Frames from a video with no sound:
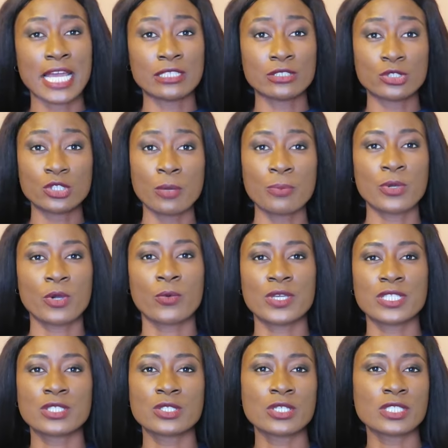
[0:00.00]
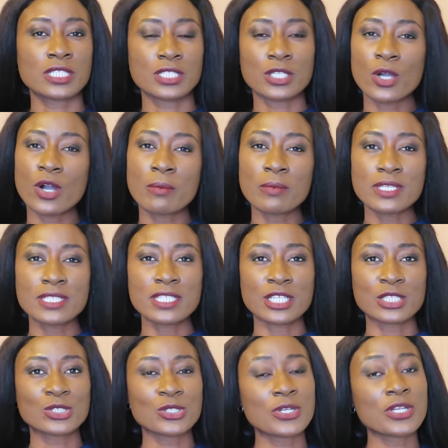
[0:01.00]
and drop your questions in the comment
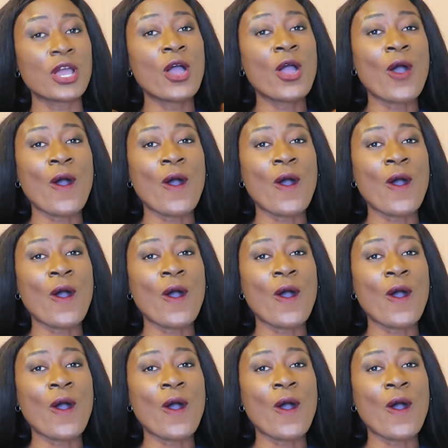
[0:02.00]
section